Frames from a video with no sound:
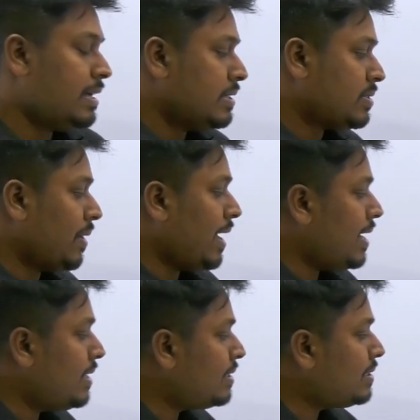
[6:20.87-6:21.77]
So
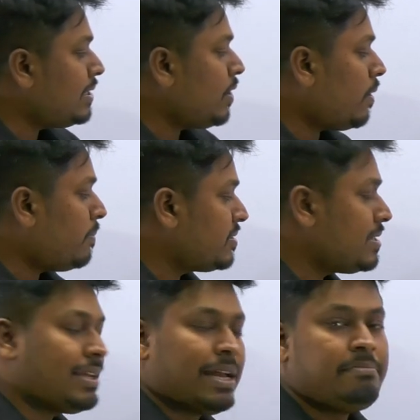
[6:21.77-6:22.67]
either 3
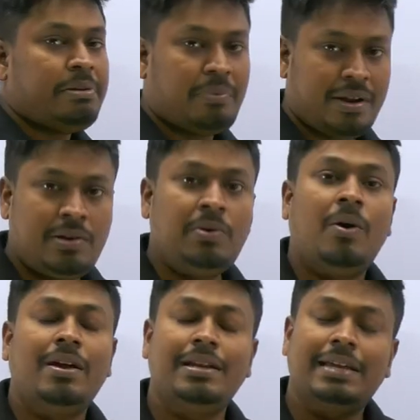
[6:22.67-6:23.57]
opposite can be 1,
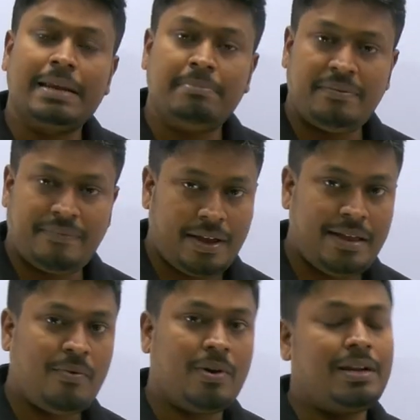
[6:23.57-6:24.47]
or it can be
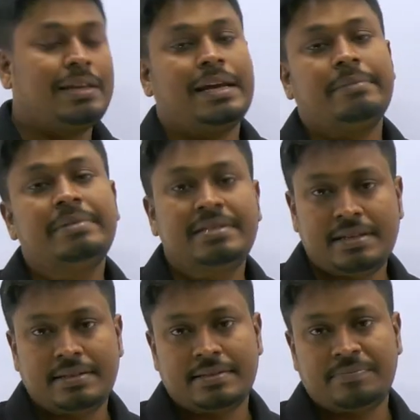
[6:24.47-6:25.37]
5, or it can be
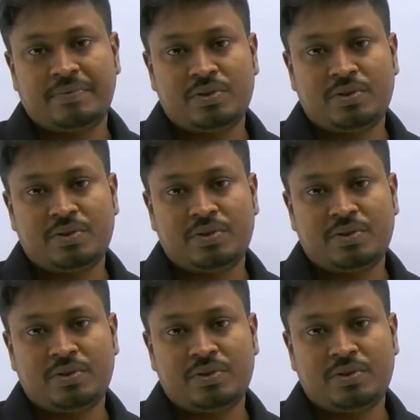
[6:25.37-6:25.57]
6.